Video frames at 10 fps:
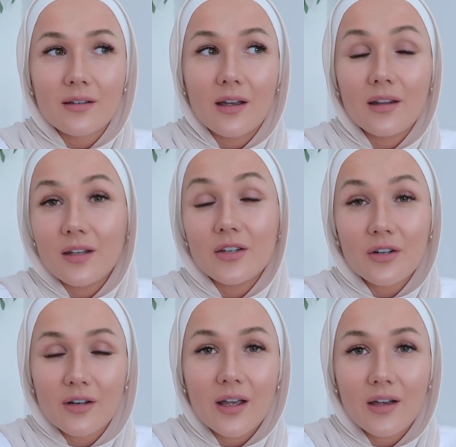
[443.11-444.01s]
Eileen, you're
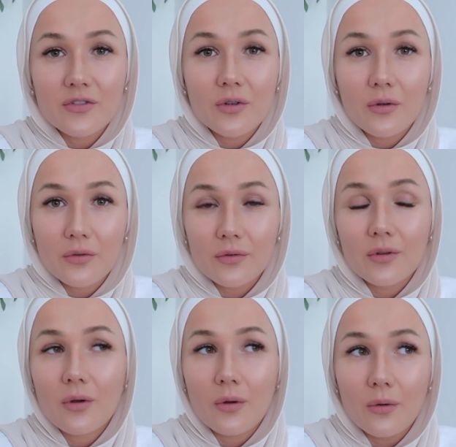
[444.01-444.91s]
going to have to go through
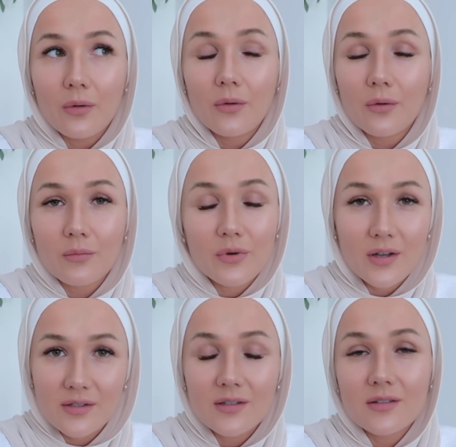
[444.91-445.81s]
the whole
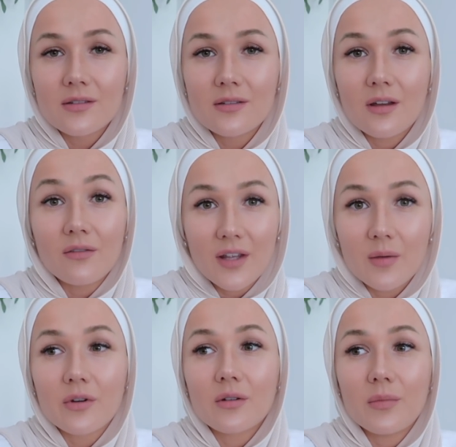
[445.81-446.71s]
process of
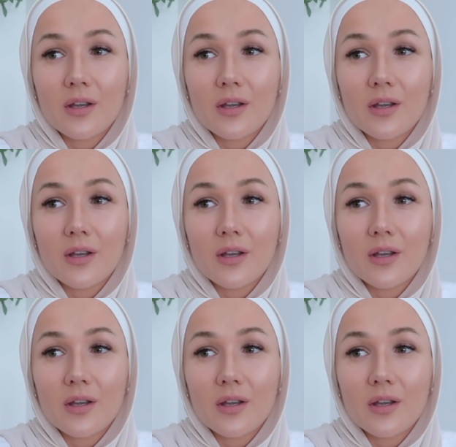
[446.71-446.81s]
labor,